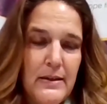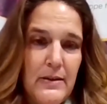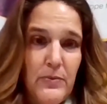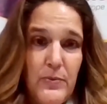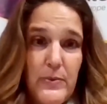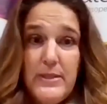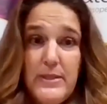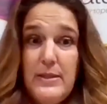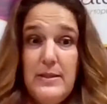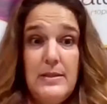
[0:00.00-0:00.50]

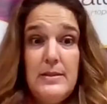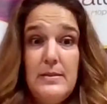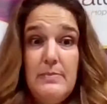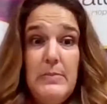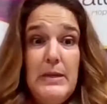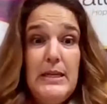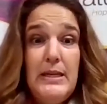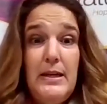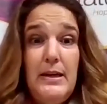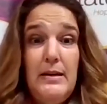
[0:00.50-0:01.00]
Was this
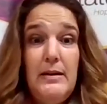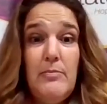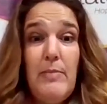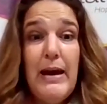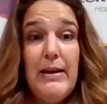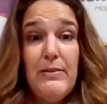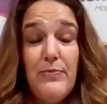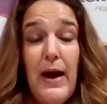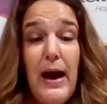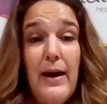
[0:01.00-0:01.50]
meaning
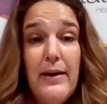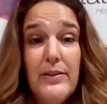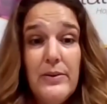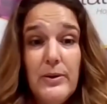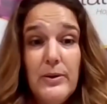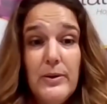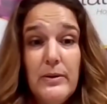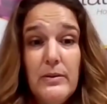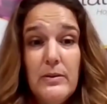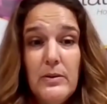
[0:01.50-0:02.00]
my
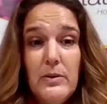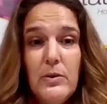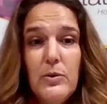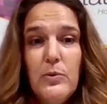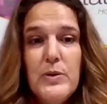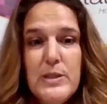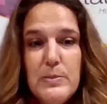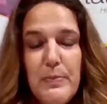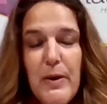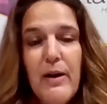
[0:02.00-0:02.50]
father, who
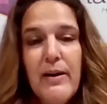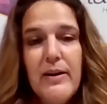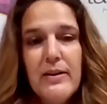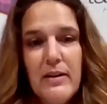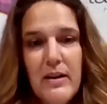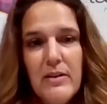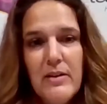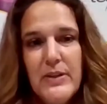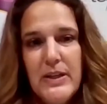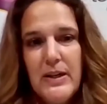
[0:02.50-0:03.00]
was
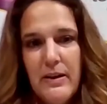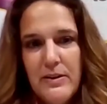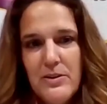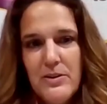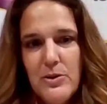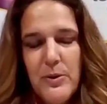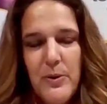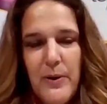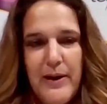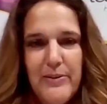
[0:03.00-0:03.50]
part of an
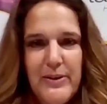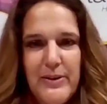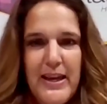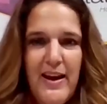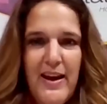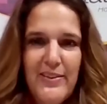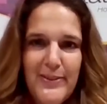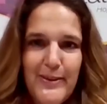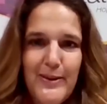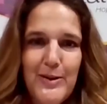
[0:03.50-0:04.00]
underground
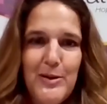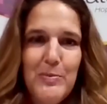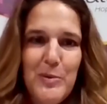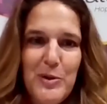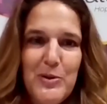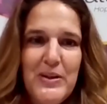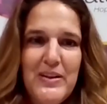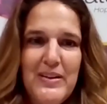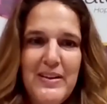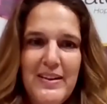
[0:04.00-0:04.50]
Catholic
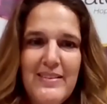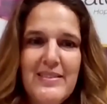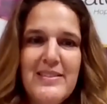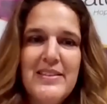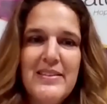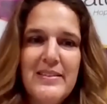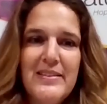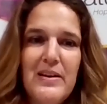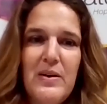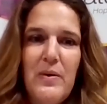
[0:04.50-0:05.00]
community in
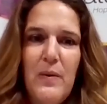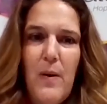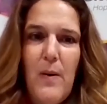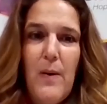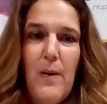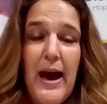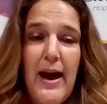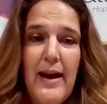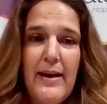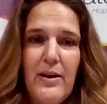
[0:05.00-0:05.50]
Toledo,
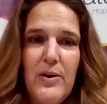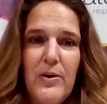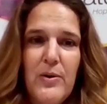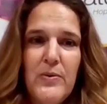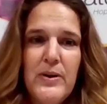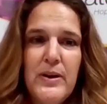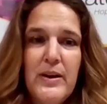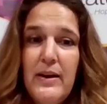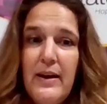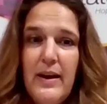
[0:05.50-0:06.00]
Ohio,
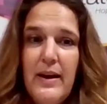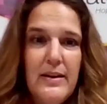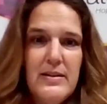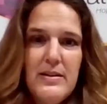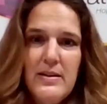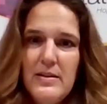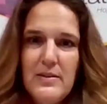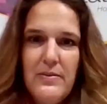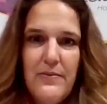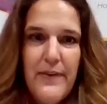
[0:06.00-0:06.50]
and
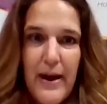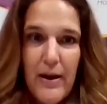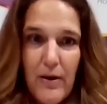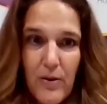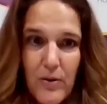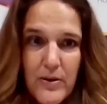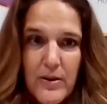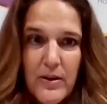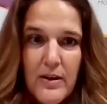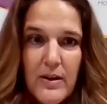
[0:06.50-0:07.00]
a
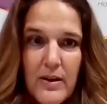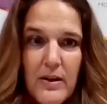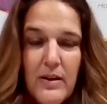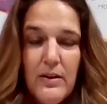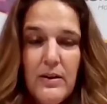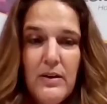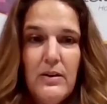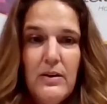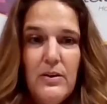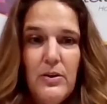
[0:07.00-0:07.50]
devout
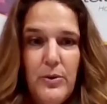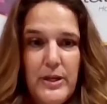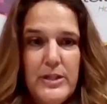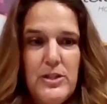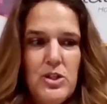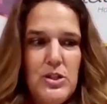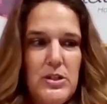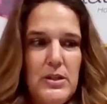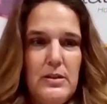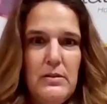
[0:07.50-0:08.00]

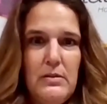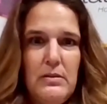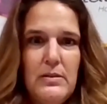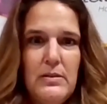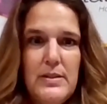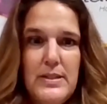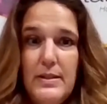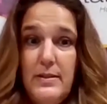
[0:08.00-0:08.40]
Christian, did